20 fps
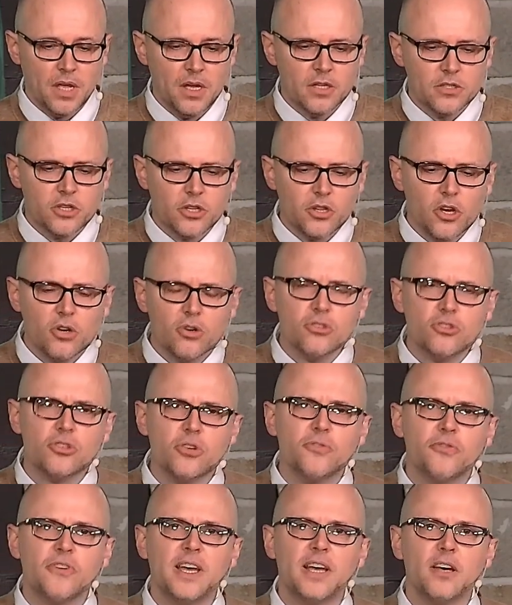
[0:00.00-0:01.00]
to those who
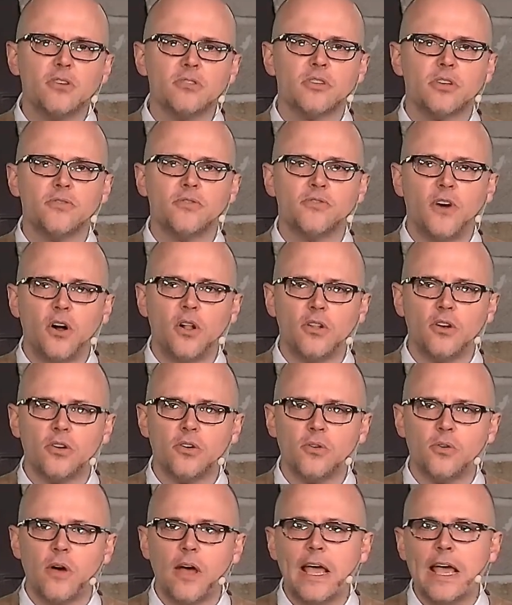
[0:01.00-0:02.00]
fail to
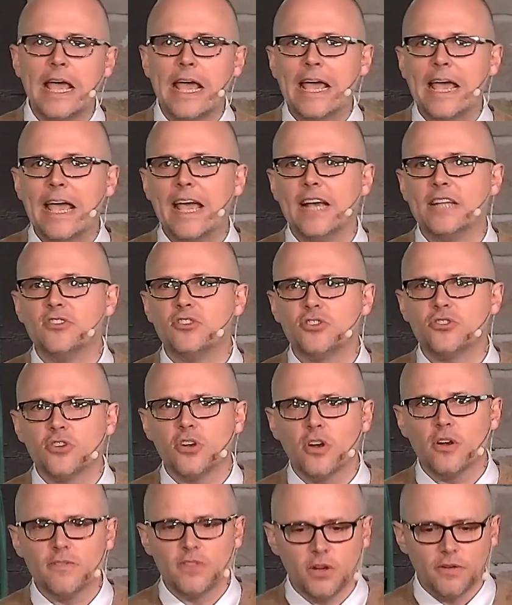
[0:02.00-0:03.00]
follow and
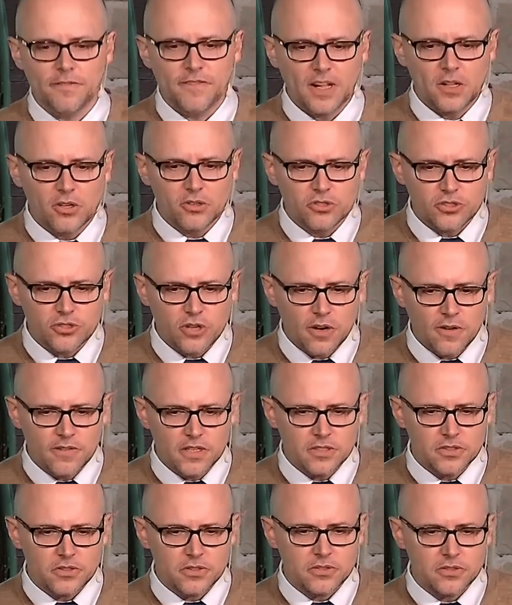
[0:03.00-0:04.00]
serve their fellow
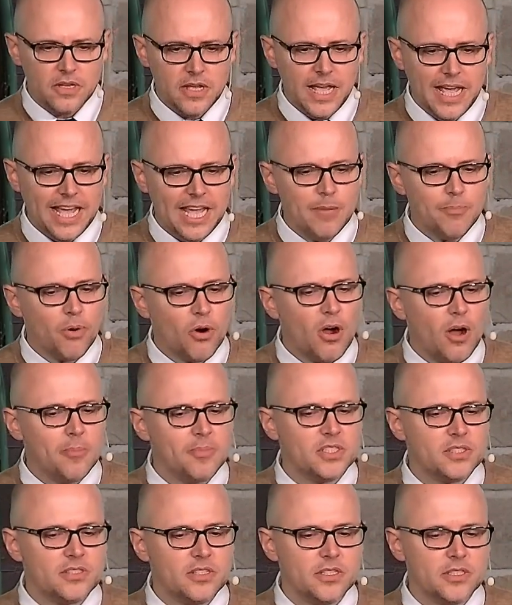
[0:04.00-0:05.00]
servants. He
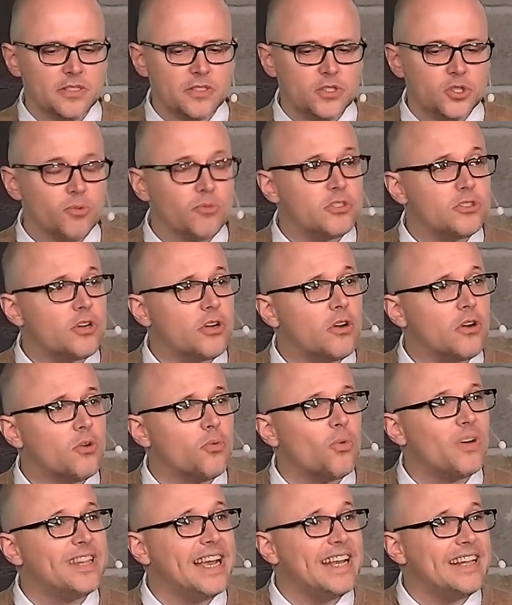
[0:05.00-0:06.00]
promises to return
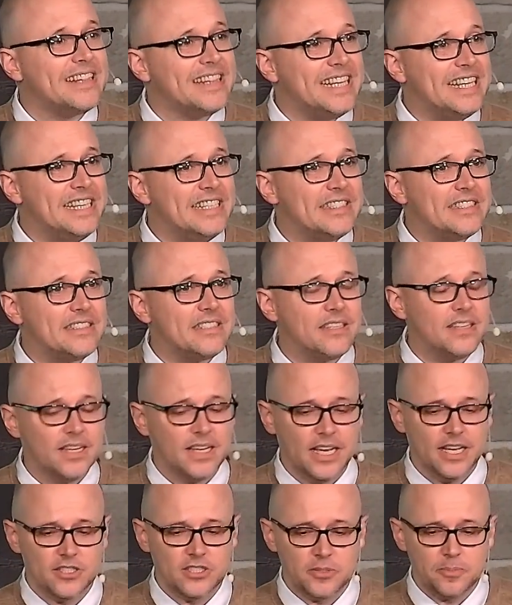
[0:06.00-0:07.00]
when they least
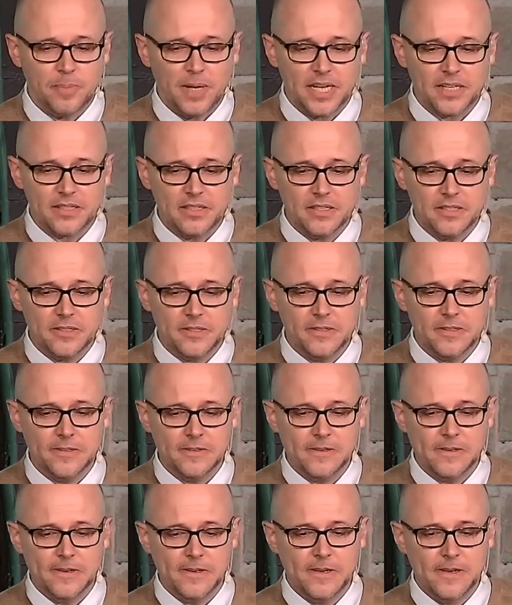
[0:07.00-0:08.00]
expect it,
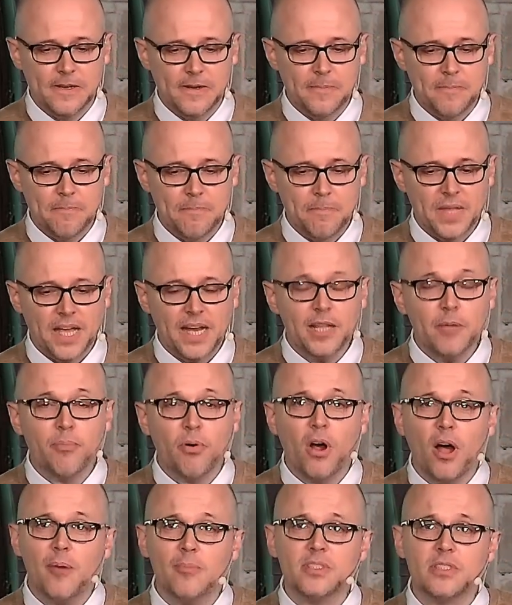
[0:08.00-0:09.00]
and he
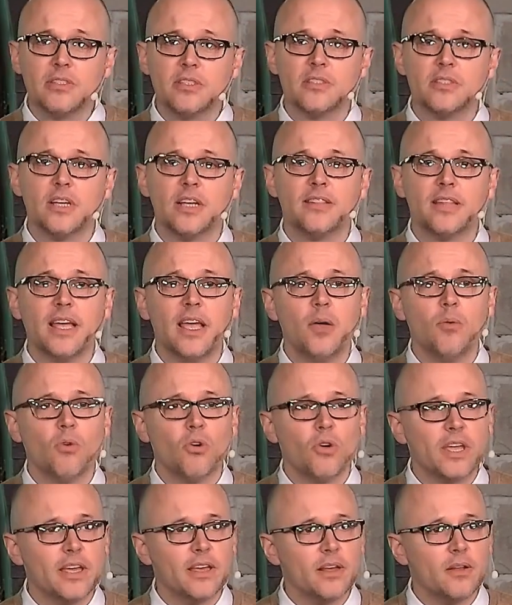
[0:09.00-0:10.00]
promises that they will
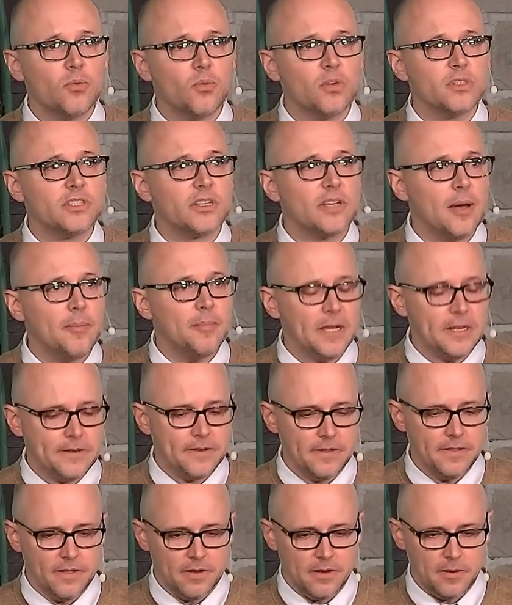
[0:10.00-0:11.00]
get what's coming to
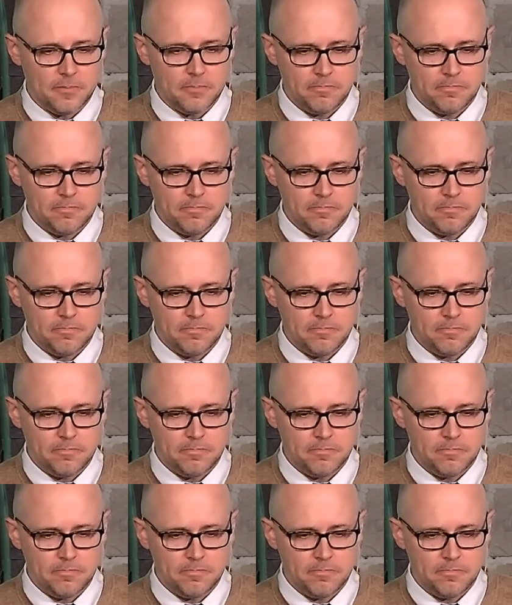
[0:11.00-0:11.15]
them.